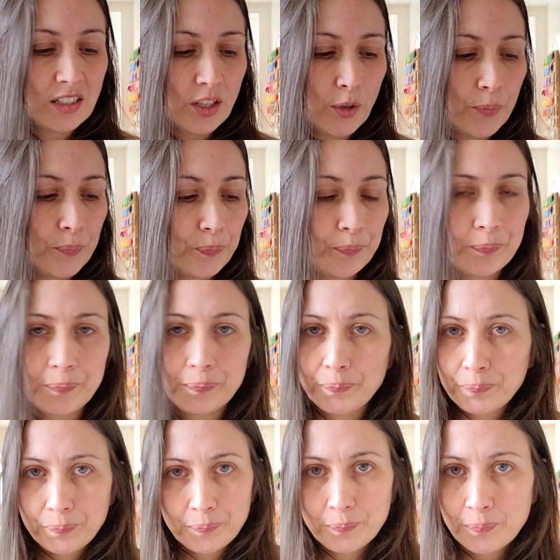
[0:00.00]
So
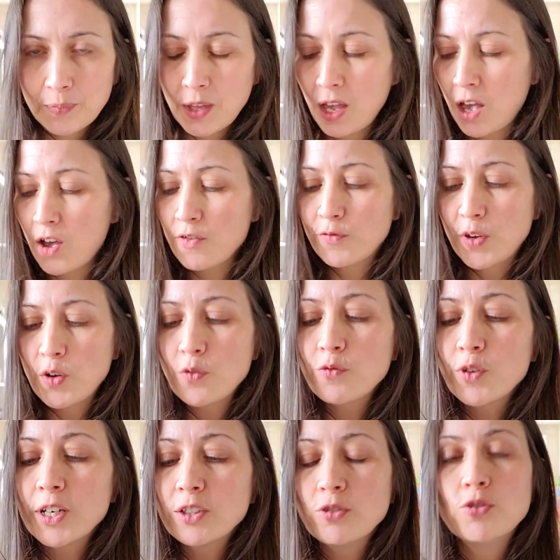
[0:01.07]
feel
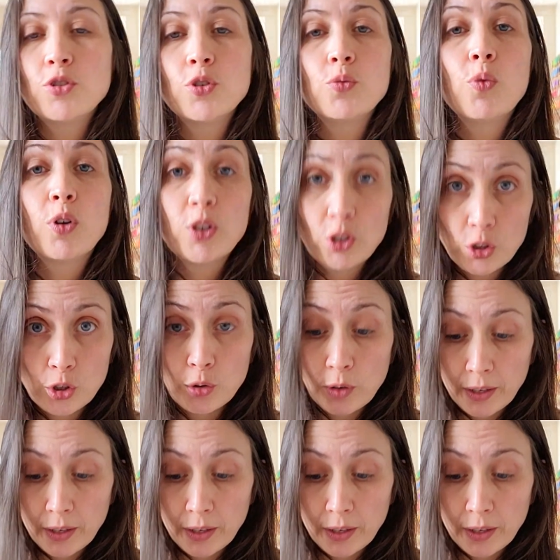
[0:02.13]
free to do what you